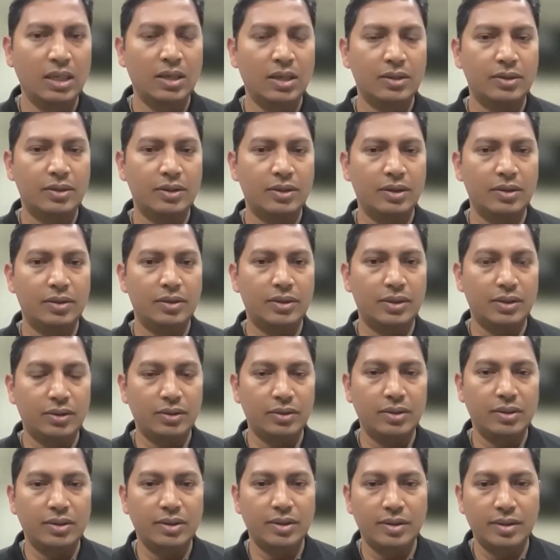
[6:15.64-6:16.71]

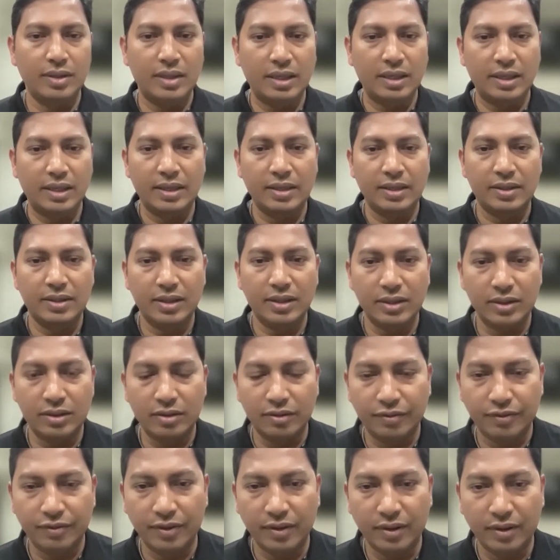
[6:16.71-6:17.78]
Cirrhosis is like end stage
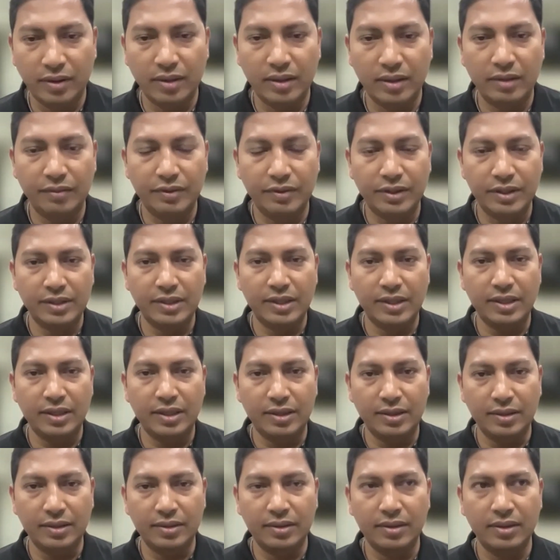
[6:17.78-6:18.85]
of liver
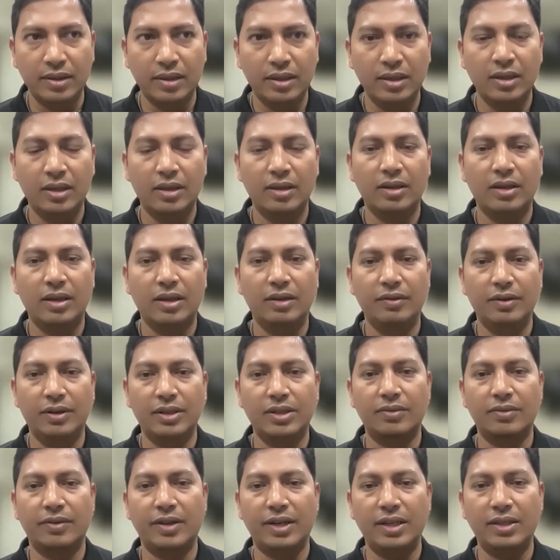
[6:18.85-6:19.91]
disease. Liver
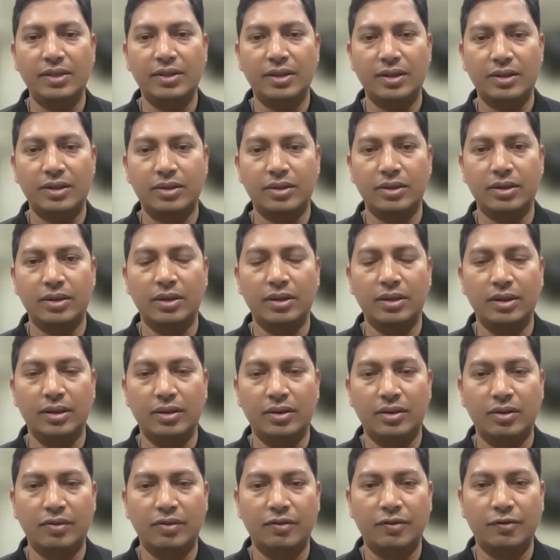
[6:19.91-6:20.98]
is very central in
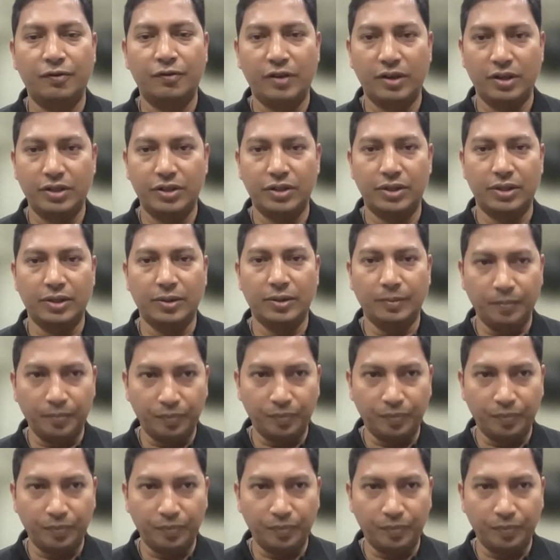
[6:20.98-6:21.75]
our functioning.